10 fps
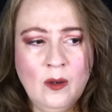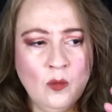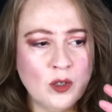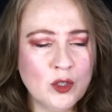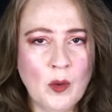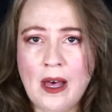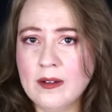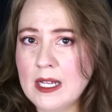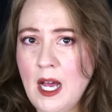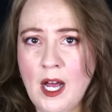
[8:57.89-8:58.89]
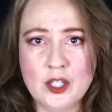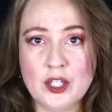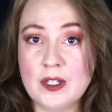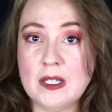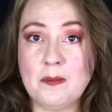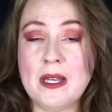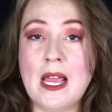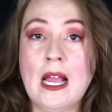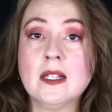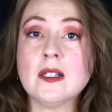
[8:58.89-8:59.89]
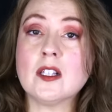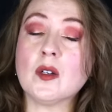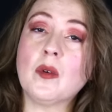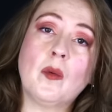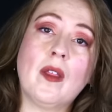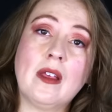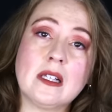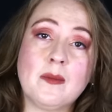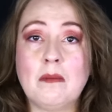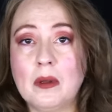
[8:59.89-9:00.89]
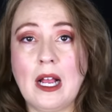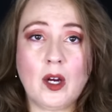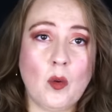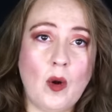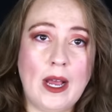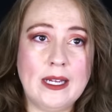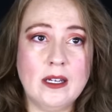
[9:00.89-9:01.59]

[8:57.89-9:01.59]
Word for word: We're duality consciousness beings, and so we want things to be black or white.